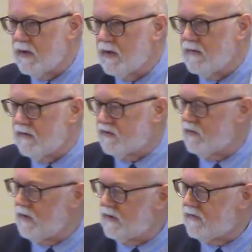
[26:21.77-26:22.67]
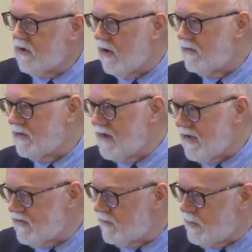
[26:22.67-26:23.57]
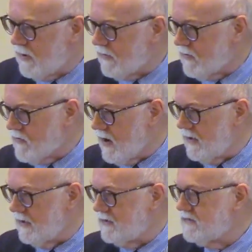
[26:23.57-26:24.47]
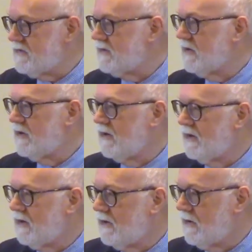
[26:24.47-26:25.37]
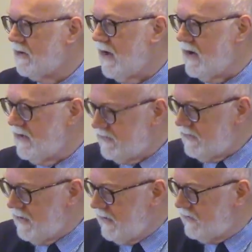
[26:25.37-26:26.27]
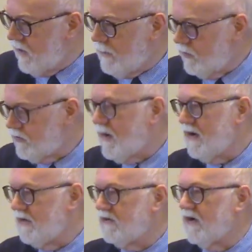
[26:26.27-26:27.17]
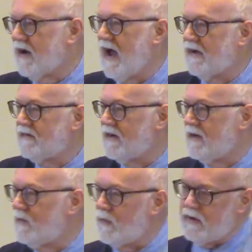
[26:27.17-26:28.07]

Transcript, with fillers: this treatise called The Death of Peregrinus. And he's, he's almost writing sarcastically when he